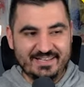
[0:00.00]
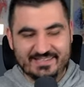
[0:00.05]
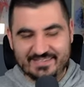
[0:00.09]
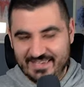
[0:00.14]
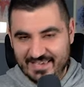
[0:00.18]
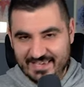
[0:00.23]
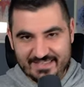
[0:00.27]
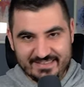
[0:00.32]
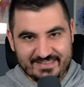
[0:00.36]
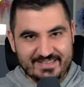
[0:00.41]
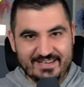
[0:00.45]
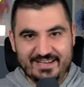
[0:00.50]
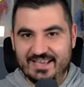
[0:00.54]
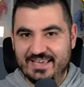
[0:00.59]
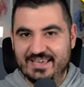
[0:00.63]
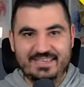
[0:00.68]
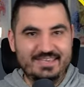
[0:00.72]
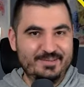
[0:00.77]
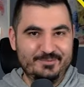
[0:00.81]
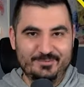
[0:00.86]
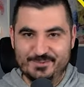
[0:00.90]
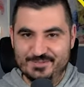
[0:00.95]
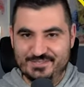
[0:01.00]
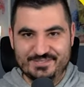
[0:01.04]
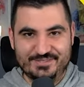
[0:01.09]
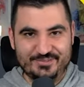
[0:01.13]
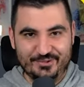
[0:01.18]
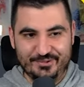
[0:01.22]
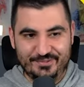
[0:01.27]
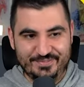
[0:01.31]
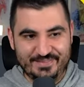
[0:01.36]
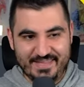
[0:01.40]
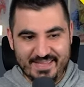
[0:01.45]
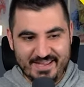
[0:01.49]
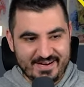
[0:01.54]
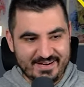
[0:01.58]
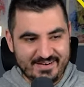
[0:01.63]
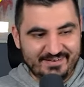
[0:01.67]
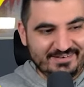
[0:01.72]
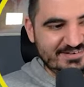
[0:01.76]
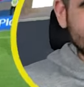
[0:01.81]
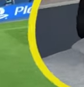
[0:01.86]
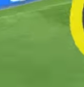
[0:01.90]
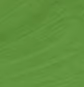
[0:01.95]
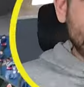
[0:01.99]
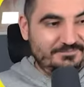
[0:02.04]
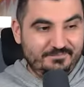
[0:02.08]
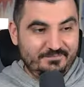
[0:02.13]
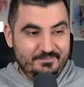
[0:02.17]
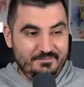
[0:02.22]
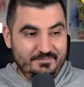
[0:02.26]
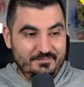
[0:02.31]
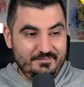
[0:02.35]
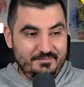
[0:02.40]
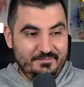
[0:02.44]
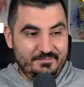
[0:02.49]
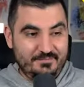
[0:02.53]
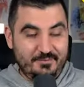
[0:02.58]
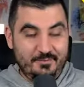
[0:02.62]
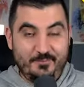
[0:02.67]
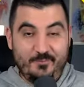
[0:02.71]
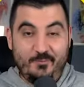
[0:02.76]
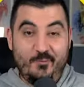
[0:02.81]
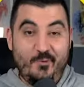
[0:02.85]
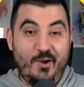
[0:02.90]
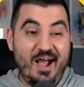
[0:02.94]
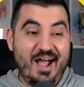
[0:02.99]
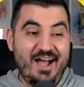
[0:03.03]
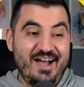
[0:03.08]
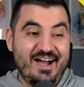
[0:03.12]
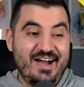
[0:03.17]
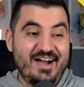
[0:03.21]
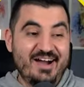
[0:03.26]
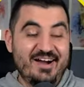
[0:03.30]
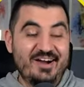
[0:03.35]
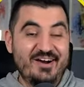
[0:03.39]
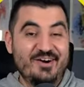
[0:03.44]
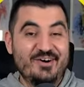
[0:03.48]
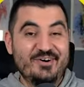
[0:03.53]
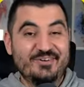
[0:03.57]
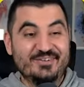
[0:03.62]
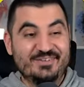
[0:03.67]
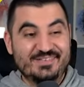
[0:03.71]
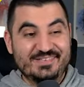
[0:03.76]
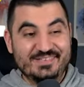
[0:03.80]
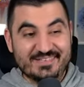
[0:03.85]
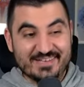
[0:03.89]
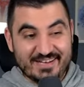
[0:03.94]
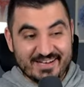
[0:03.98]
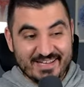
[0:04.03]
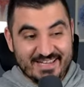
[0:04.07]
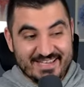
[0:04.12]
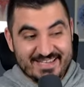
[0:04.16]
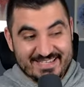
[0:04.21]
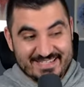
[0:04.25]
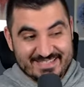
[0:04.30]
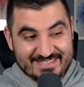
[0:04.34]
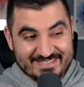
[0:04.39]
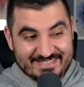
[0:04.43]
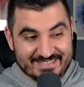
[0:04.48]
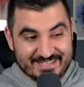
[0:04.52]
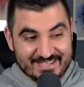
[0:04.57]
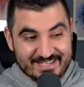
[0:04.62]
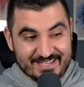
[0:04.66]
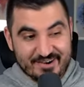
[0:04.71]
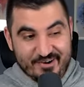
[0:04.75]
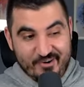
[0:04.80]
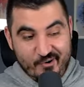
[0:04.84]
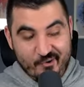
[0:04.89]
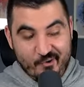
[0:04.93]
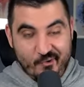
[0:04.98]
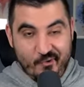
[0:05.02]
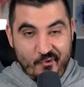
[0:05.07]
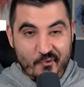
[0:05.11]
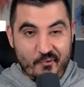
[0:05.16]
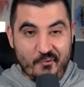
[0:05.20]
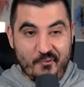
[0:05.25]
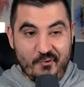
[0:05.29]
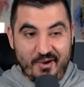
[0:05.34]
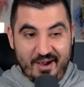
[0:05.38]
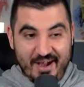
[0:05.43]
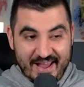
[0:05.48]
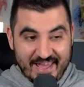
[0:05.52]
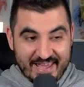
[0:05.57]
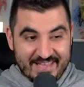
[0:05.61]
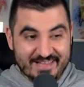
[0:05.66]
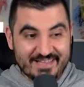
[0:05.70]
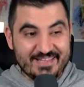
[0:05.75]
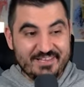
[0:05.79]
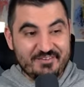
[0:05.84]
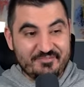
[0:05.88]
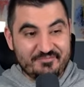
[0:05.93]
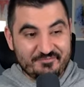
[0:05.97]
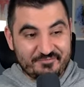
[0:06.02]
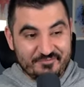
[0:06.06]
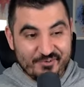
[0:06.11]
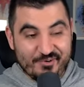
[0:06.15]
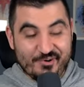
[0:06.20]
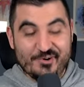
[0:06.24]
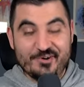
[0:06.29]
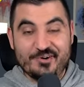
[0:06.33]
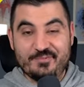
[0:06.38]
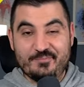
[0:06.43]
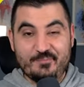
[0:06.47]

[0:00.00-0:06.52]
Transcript: again, like he was not there. Wow, three zero already for